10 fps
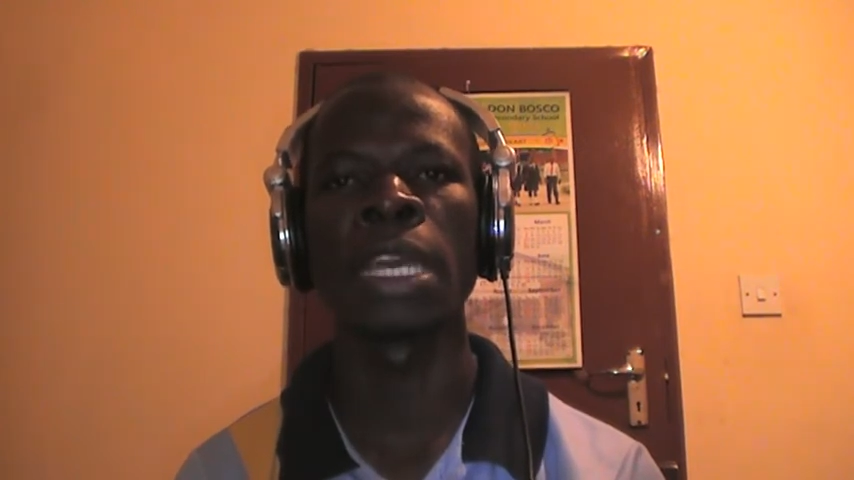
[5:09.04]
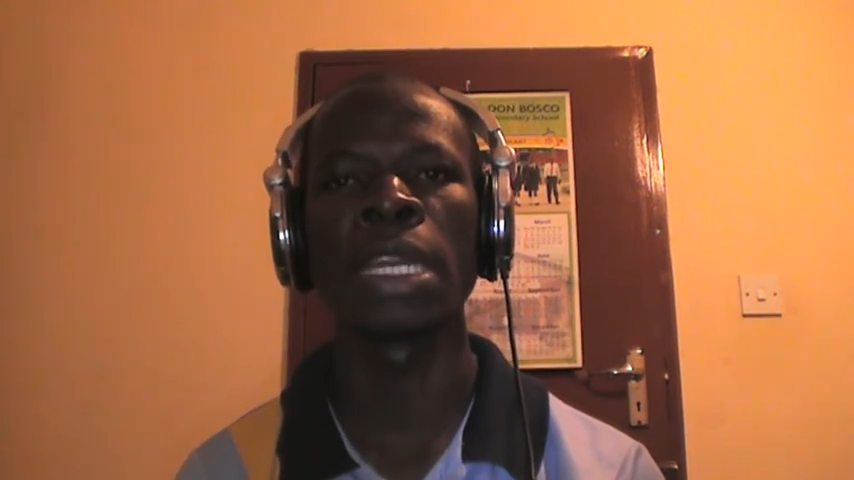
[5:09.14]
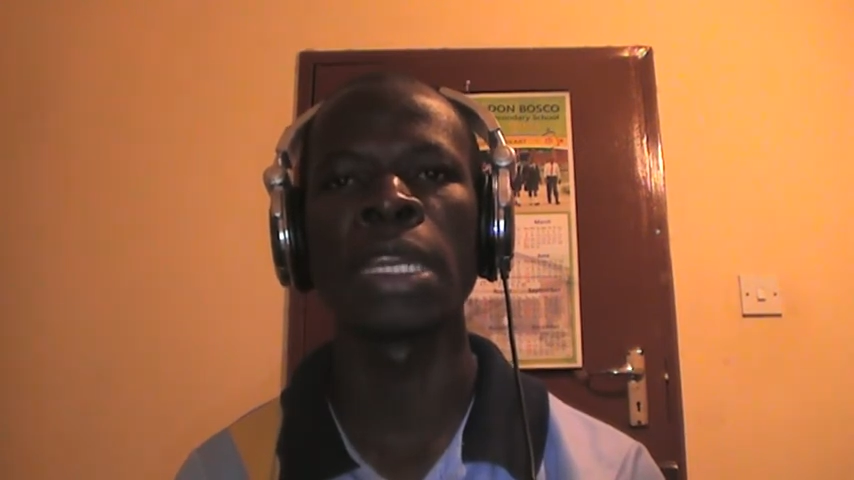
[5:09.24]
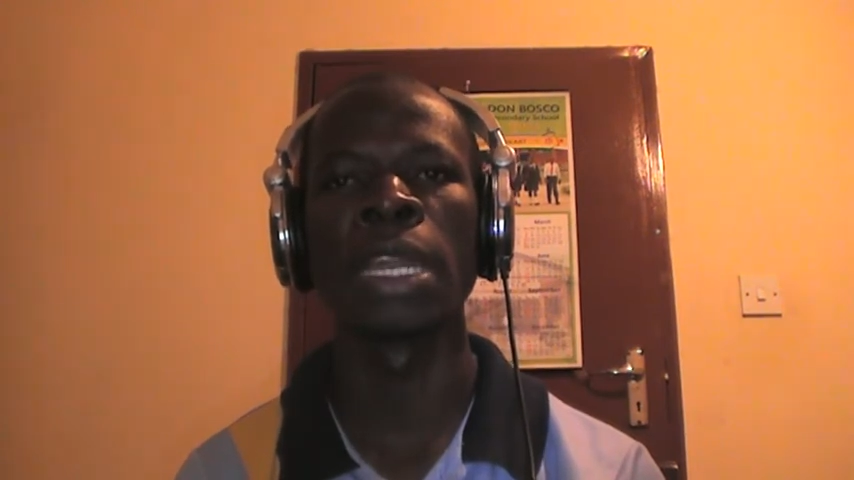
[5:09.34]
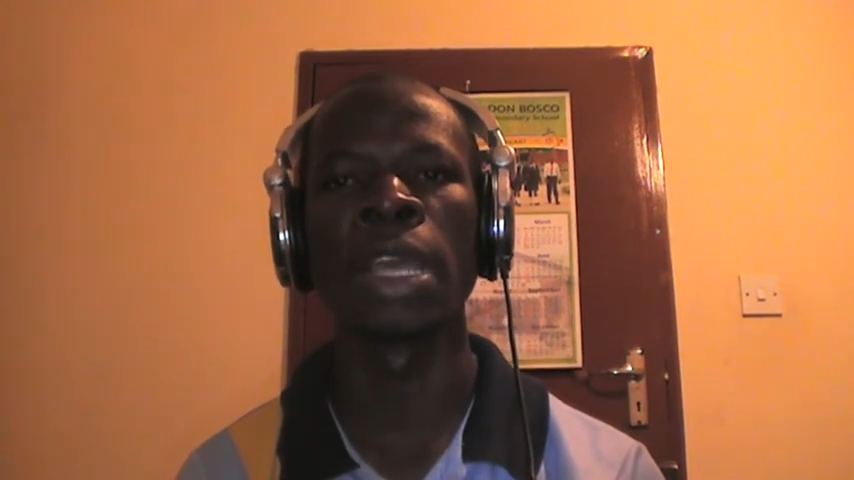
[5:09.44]

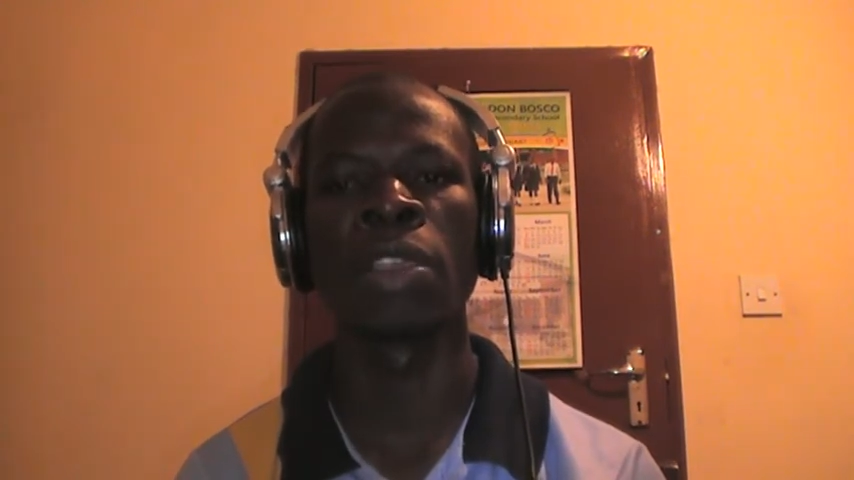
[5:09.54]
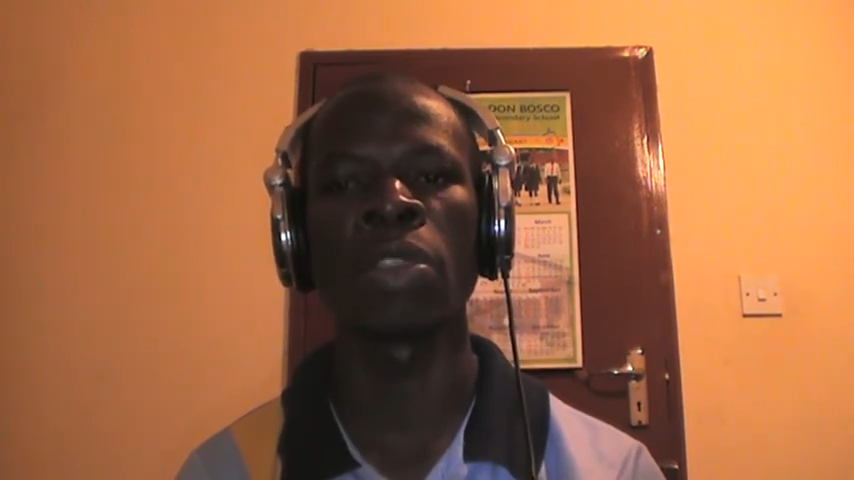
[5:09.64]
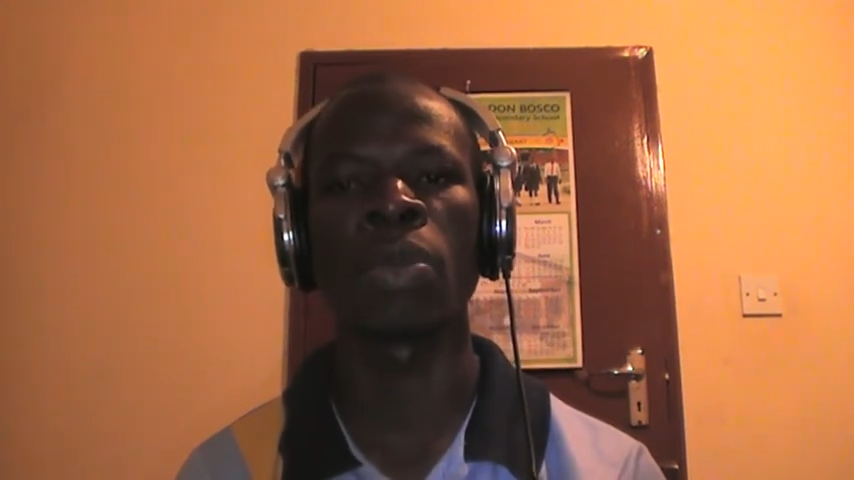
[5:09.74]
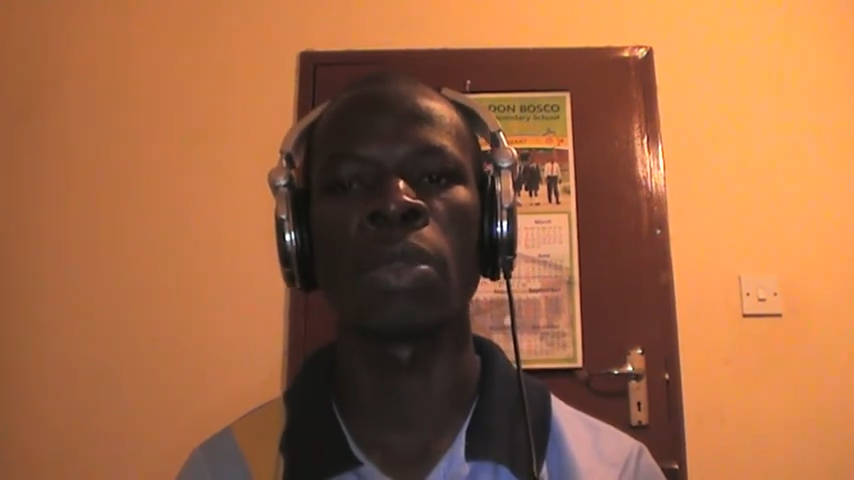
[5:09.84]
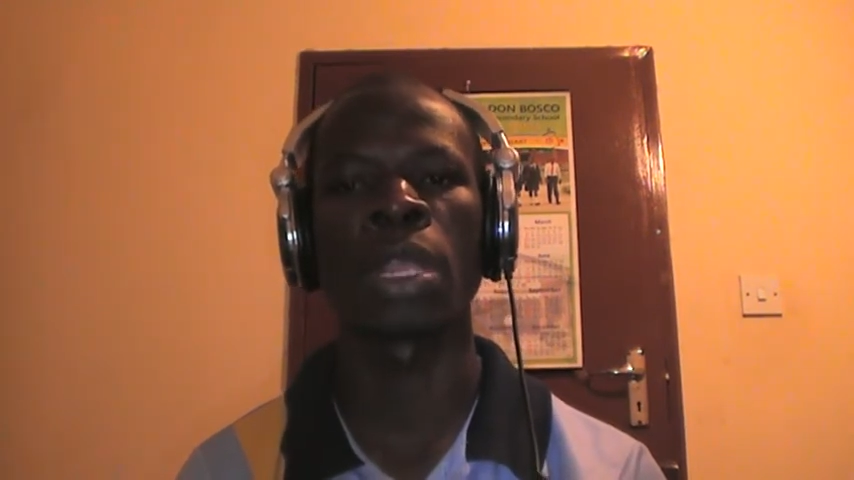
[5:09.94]
that
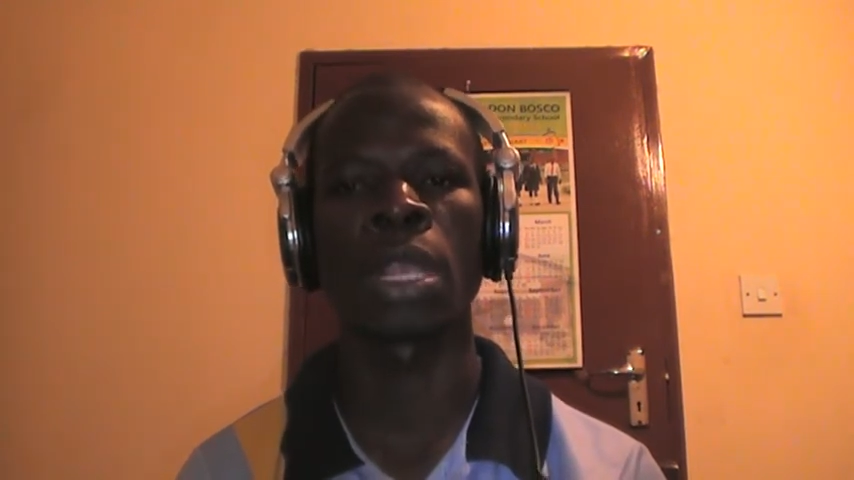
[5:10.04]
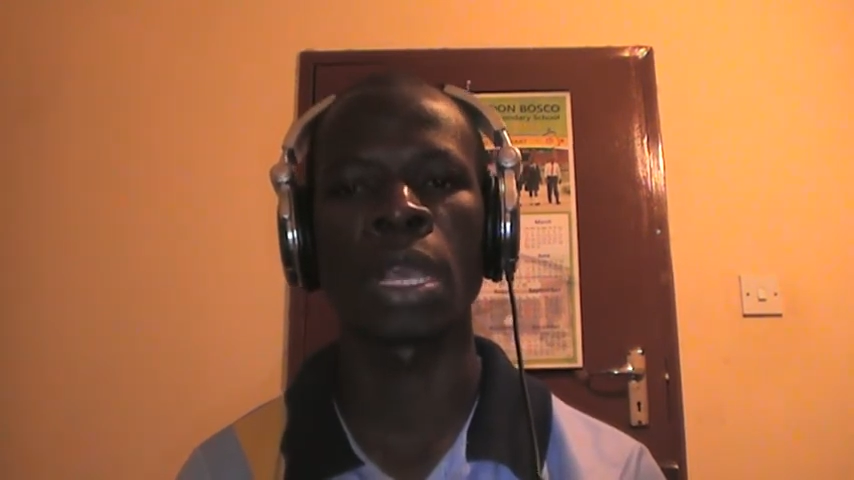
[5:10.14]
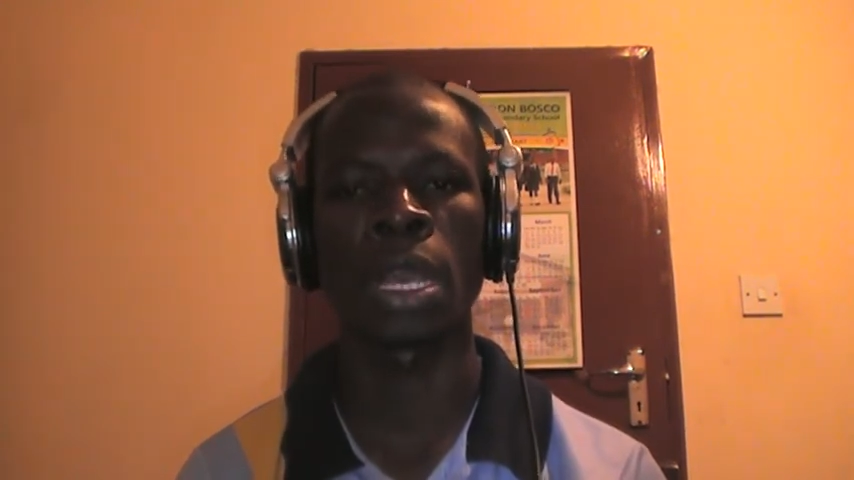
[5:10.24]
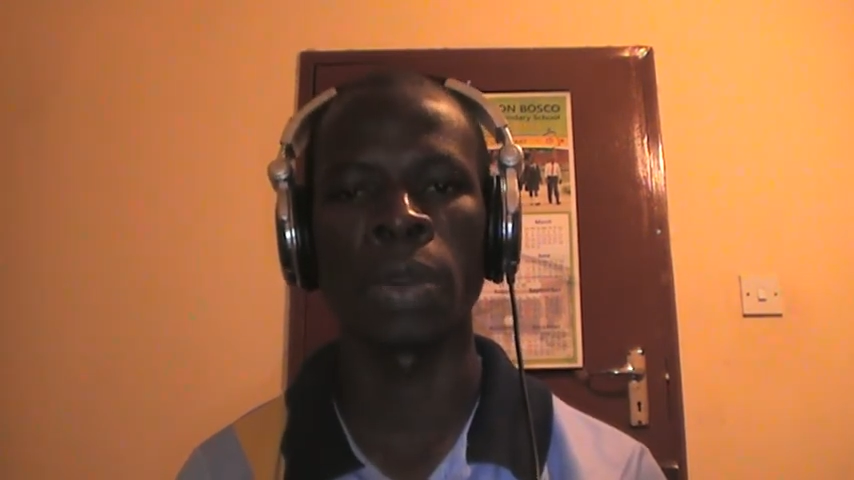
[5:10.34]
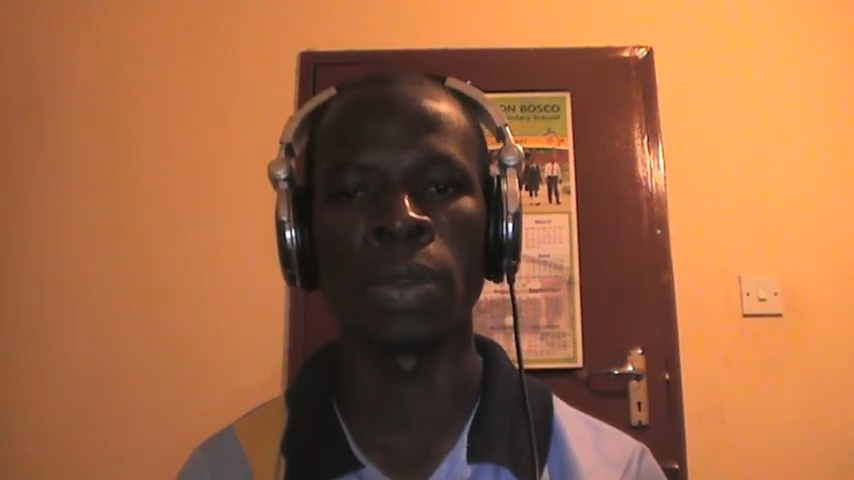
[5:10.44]
does not
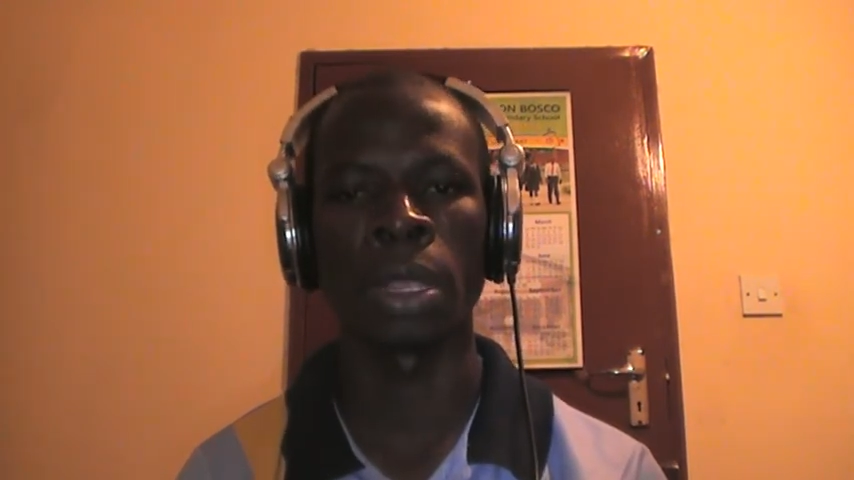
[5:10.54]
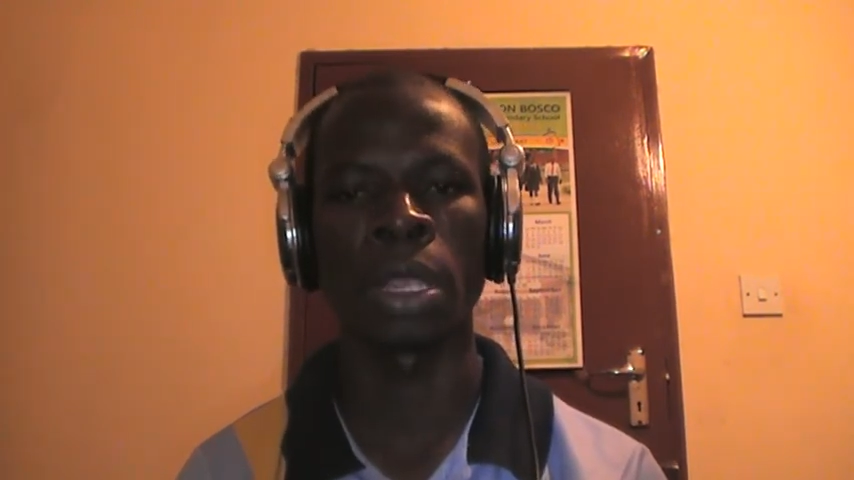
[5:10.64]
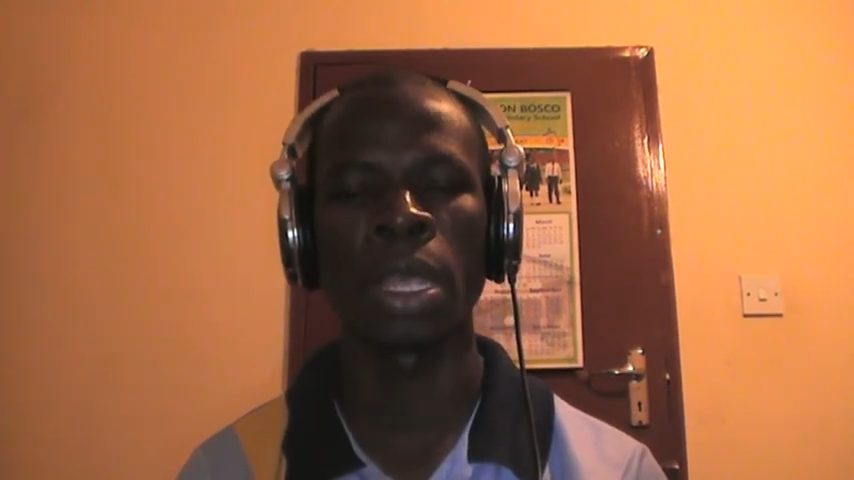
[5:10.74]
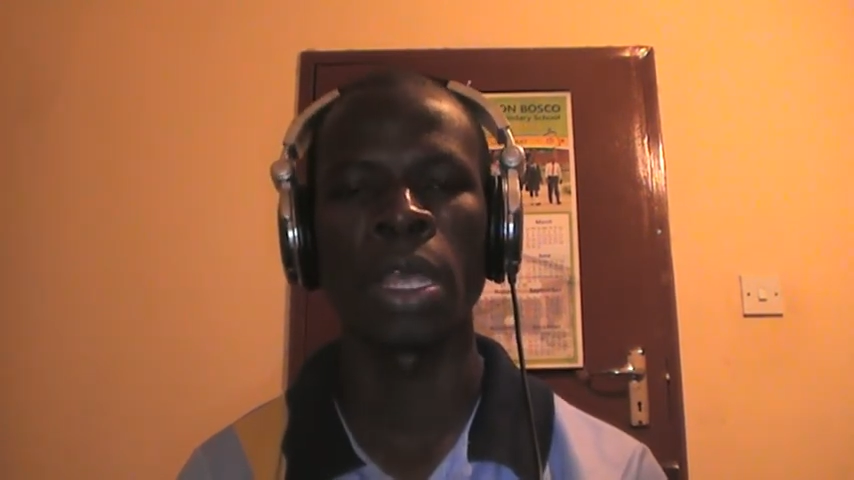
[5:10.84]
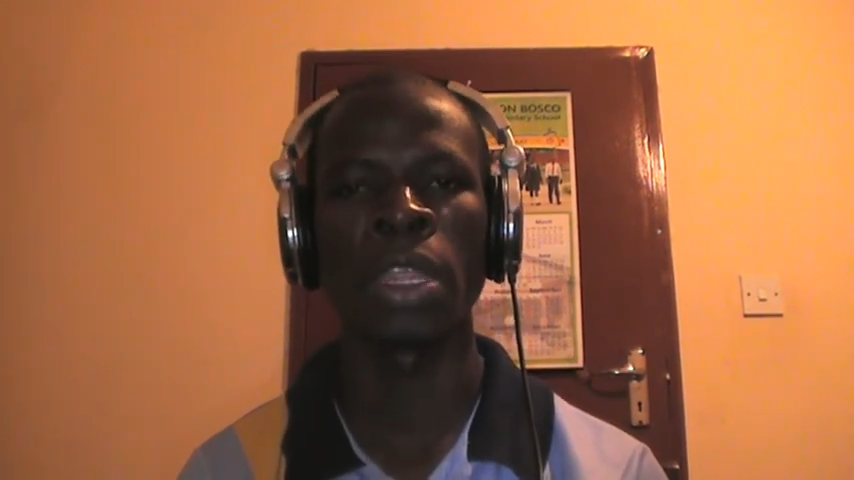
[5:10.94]
count.